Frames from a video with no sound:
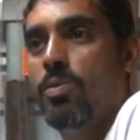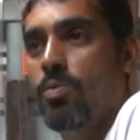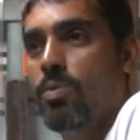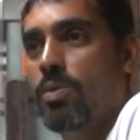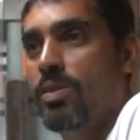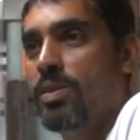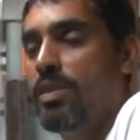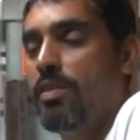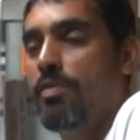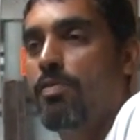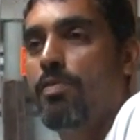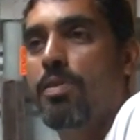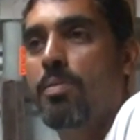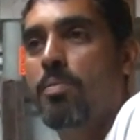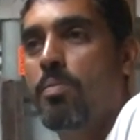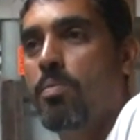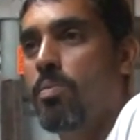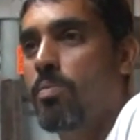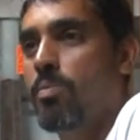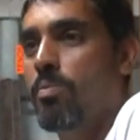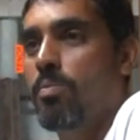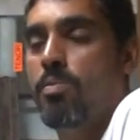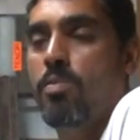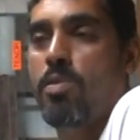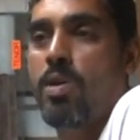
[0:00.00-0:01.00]
one different
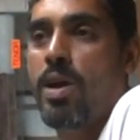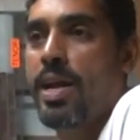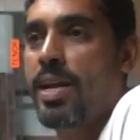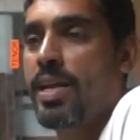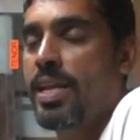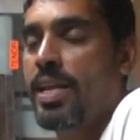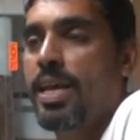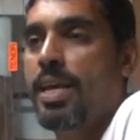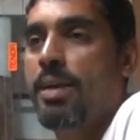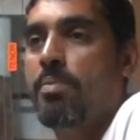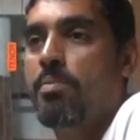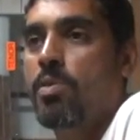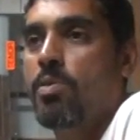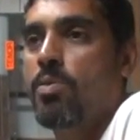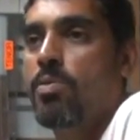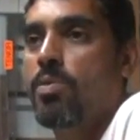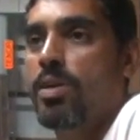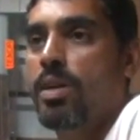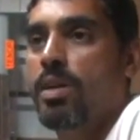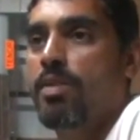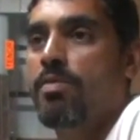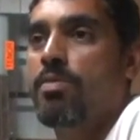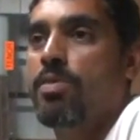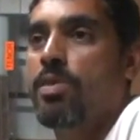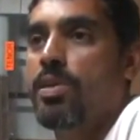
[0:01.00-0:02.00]
brand name or
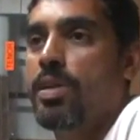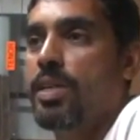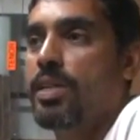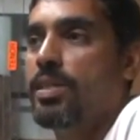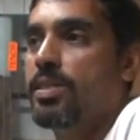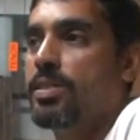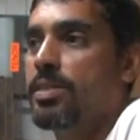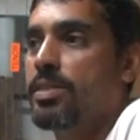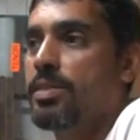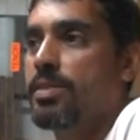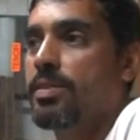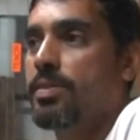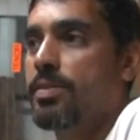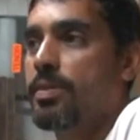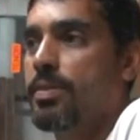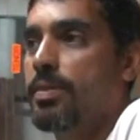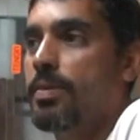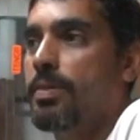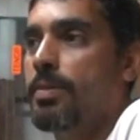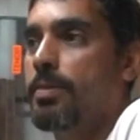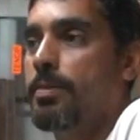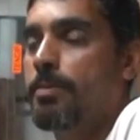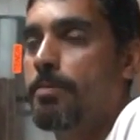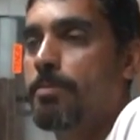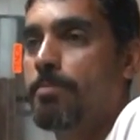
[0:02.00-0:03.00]
whatever it is.
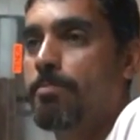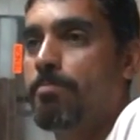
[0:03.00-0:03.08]
Yeah.